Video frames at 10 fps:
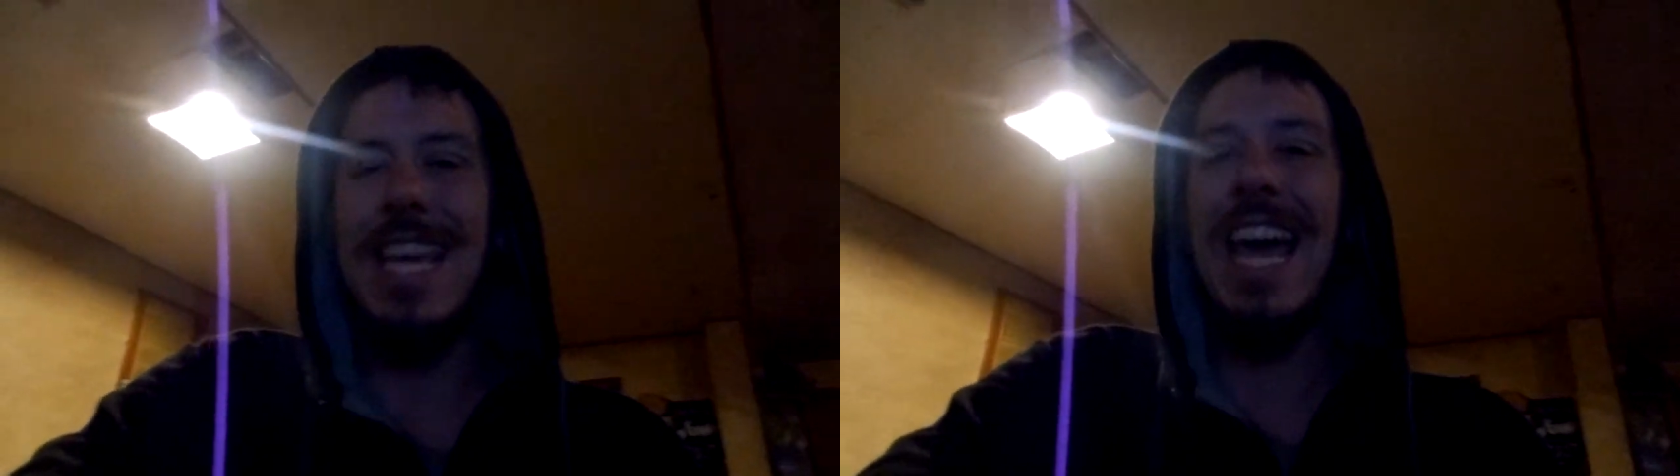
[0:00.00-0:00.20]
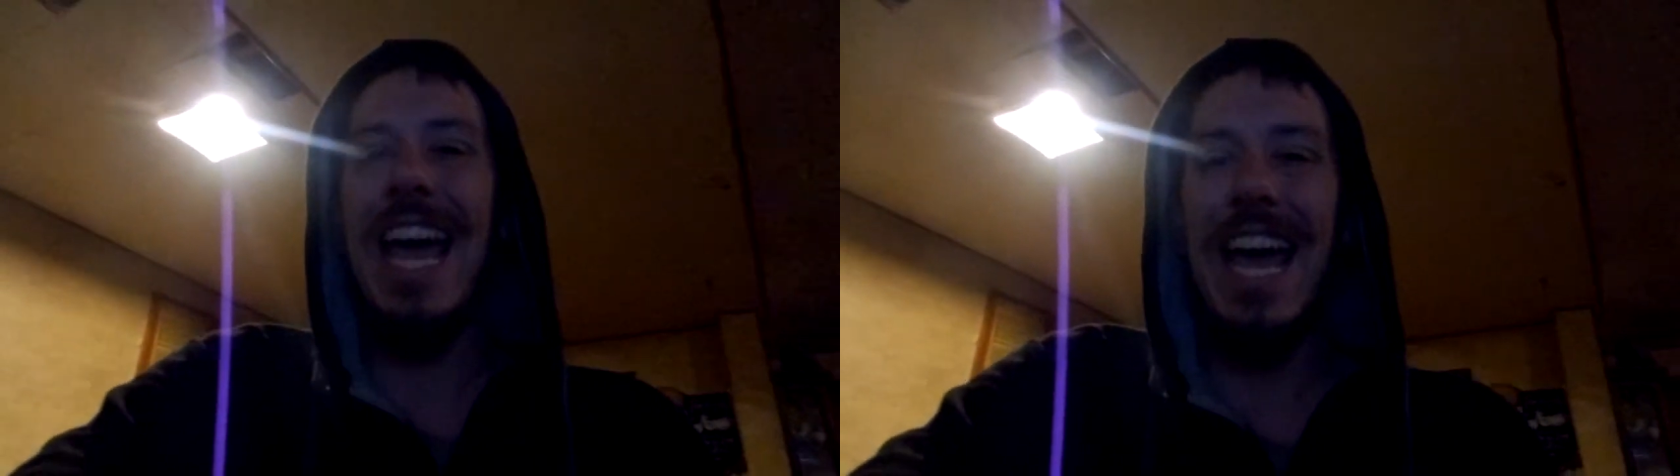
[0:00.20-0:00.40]

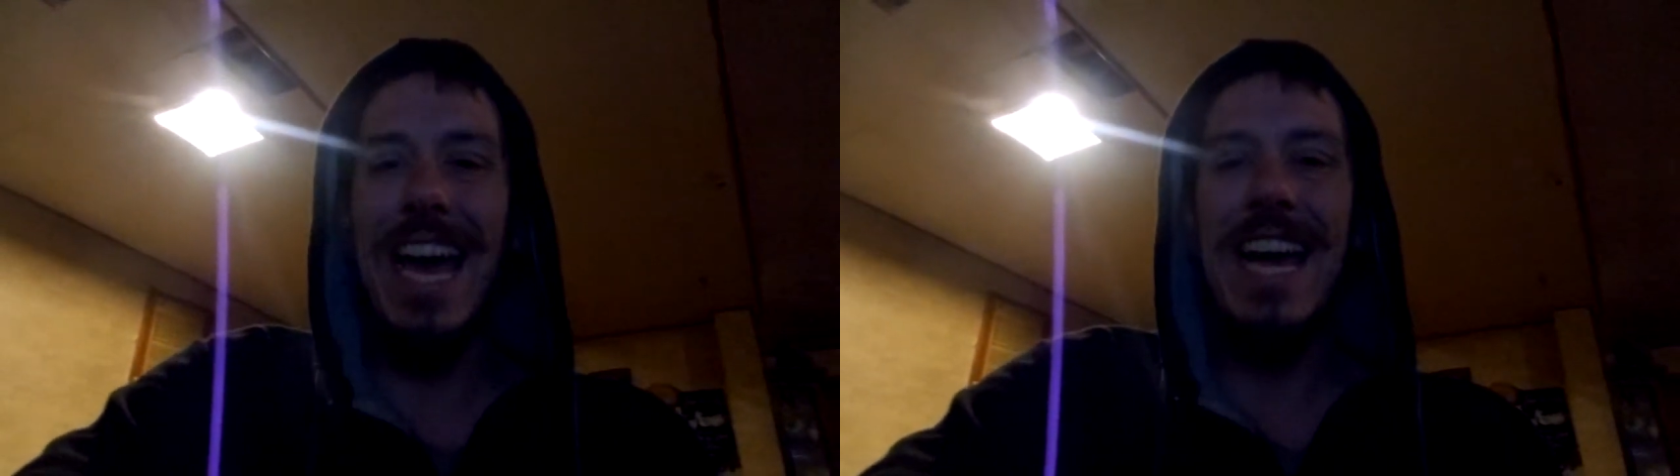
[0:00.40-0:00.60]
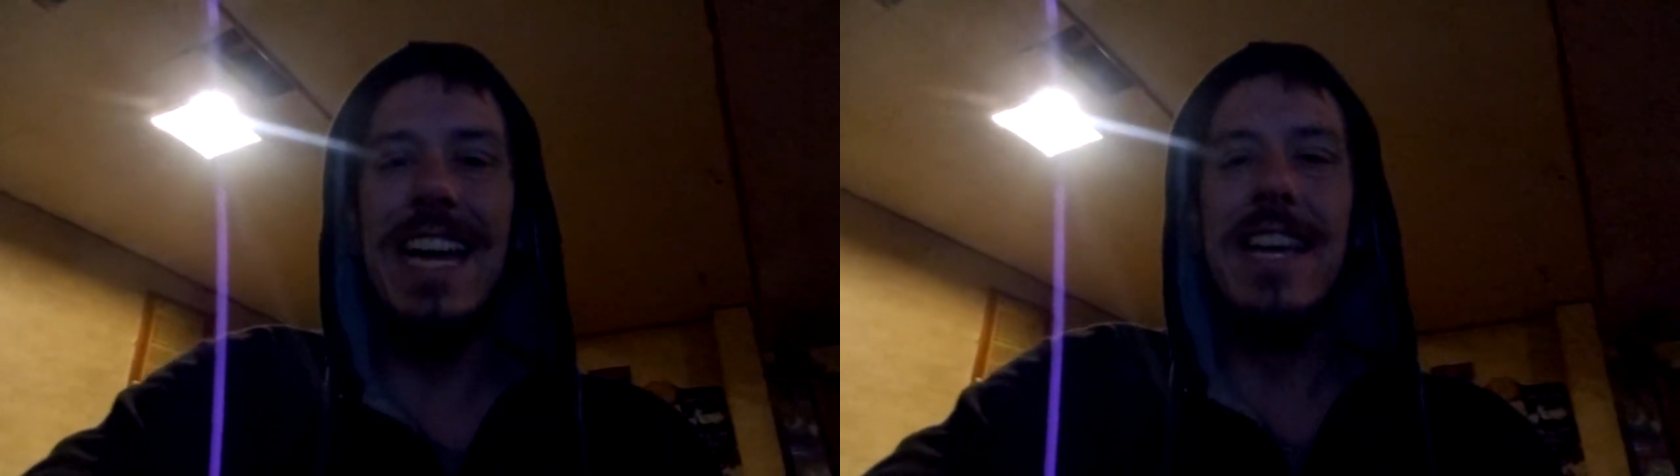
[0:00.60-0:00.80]
Yeah.
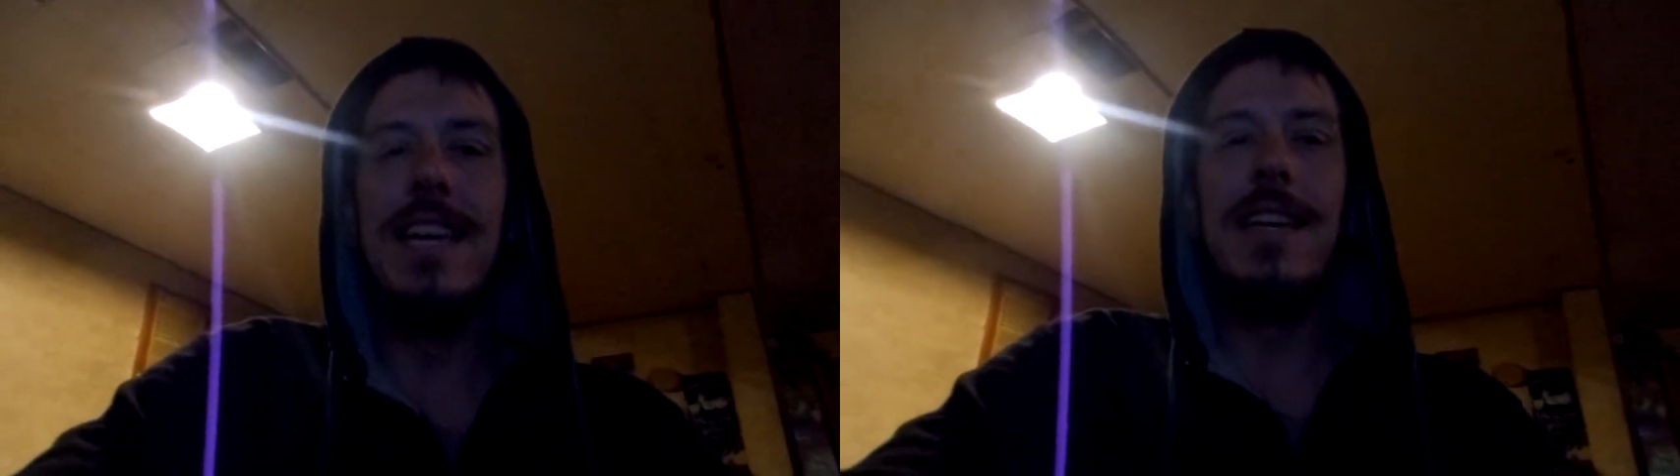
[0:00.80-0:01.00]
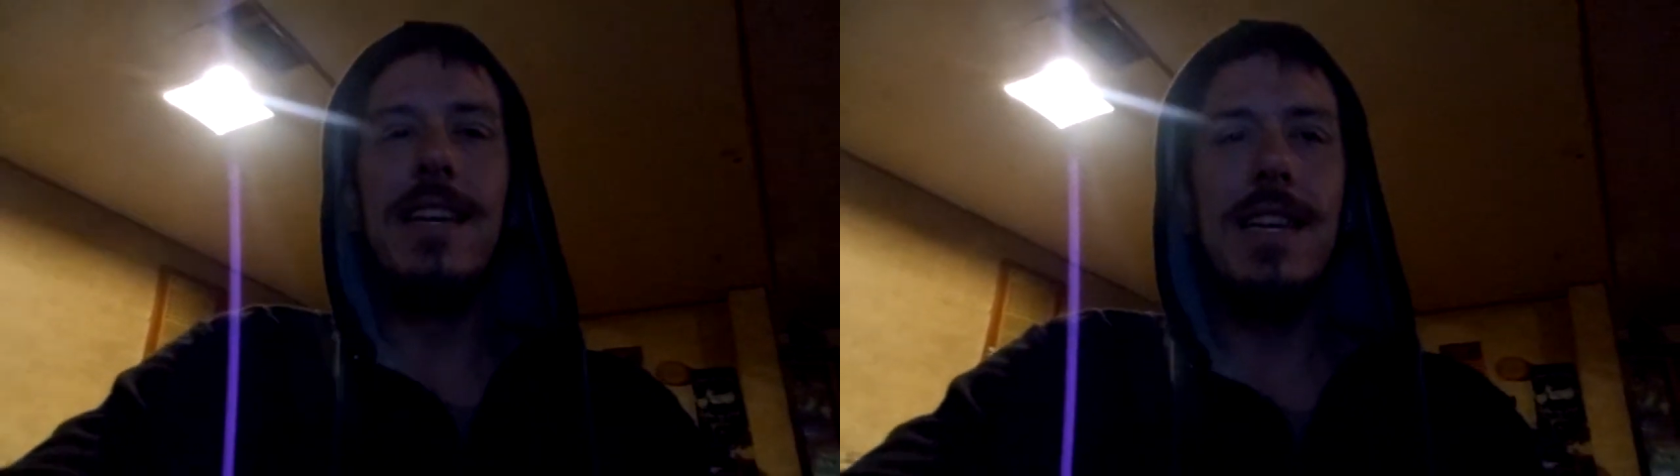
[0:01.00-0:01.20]

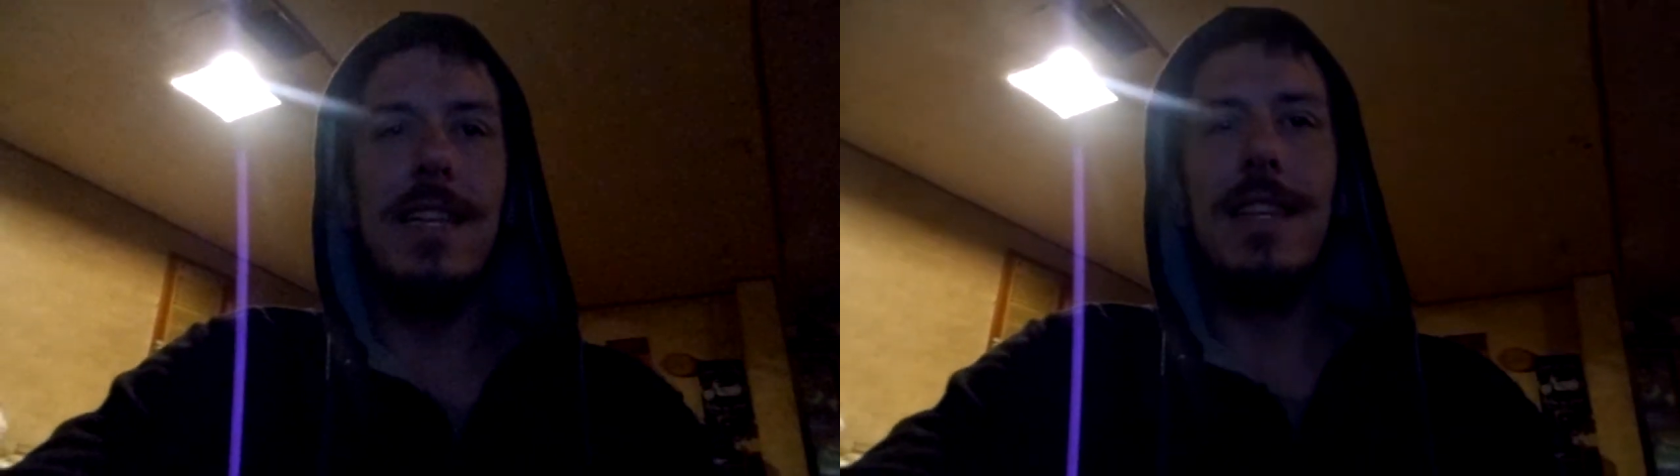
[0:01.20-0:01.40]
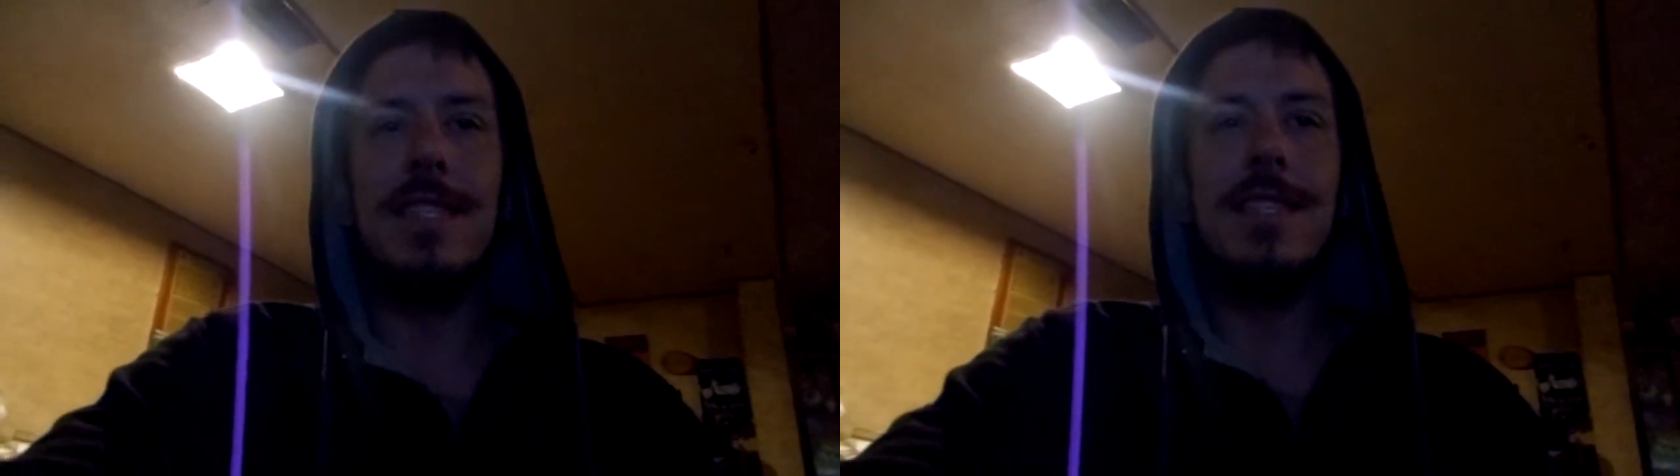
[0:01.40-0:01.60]

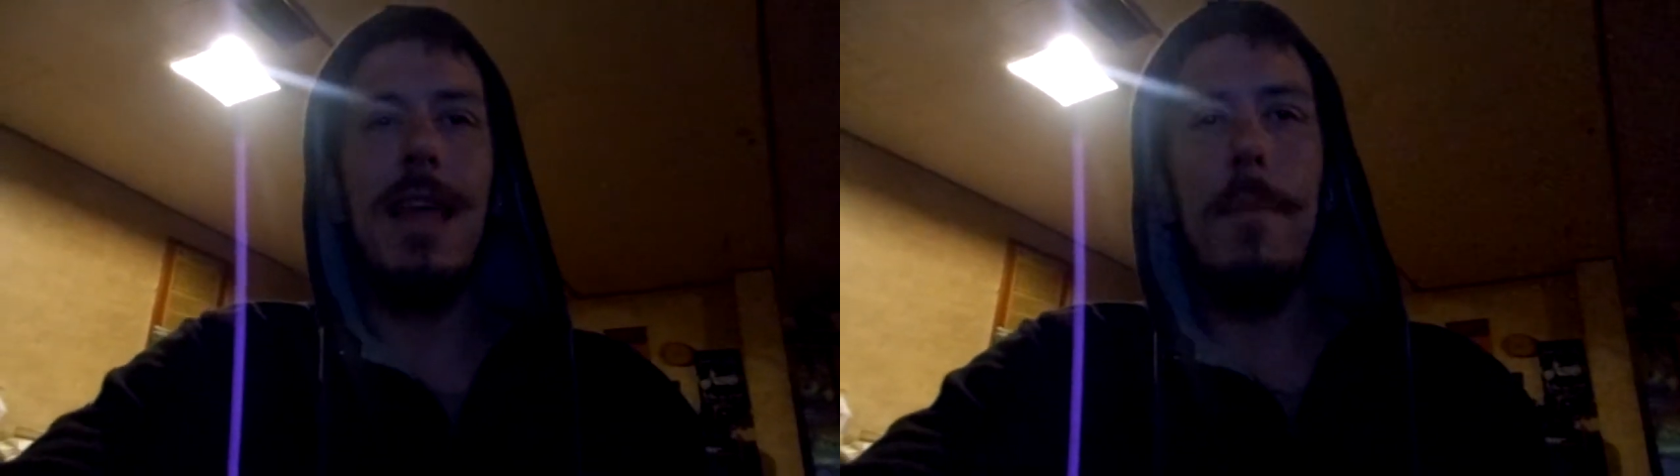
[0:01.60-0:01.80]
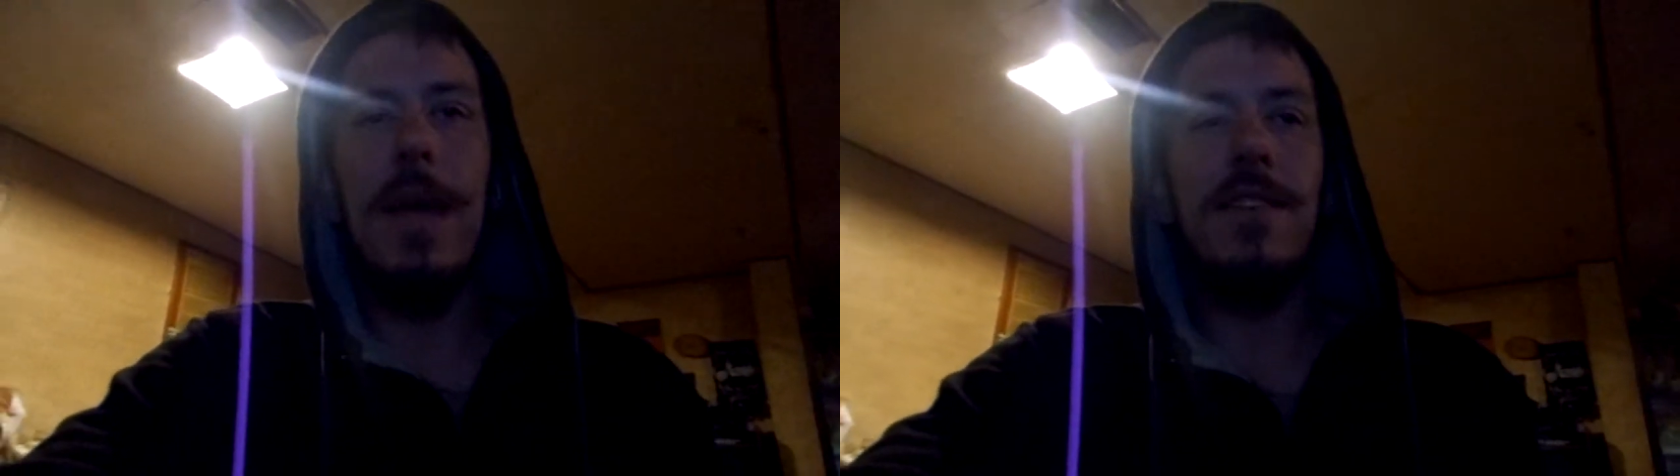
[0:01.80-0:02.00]
Listen to
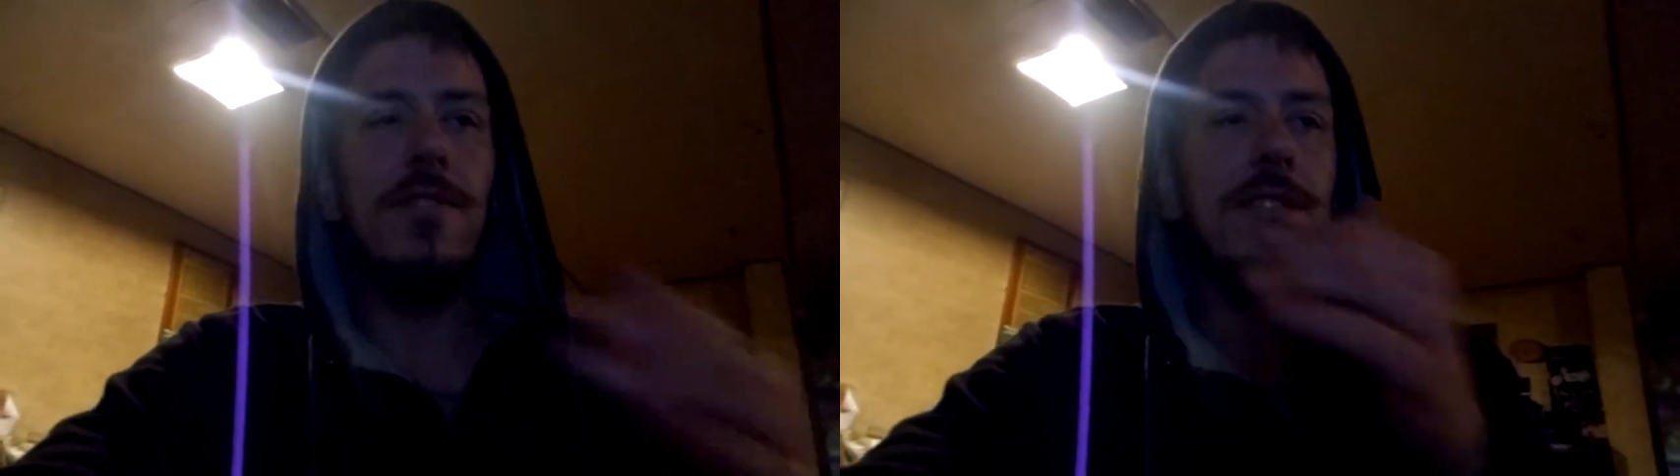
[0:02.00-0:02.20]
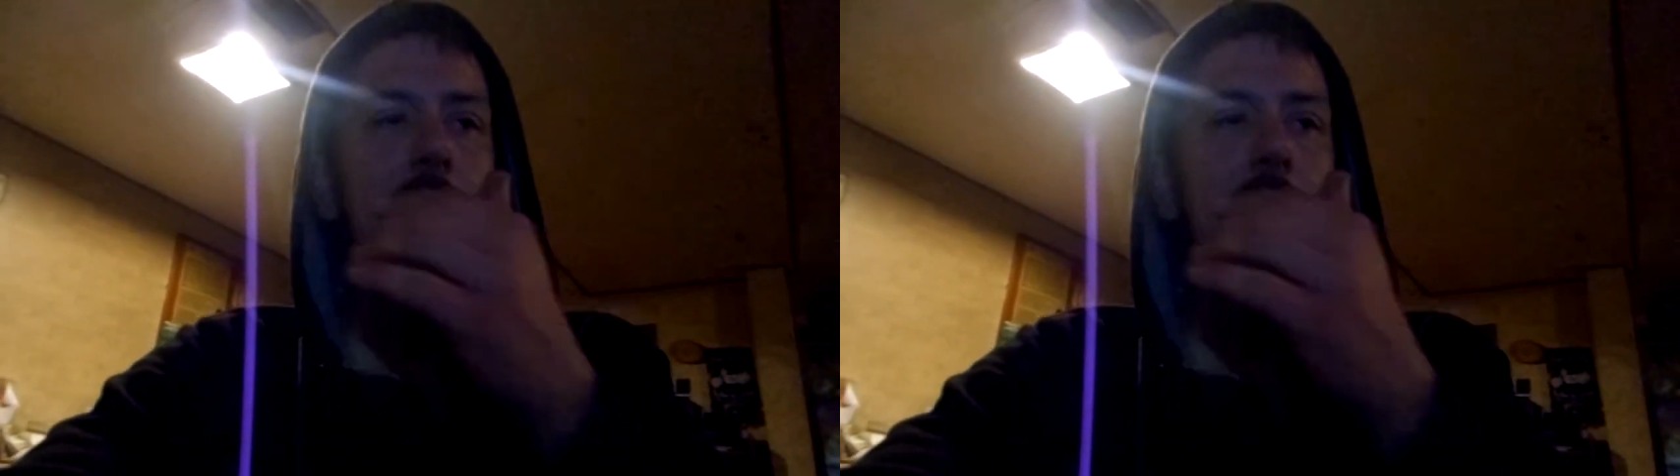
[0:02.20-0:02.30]
that bass for a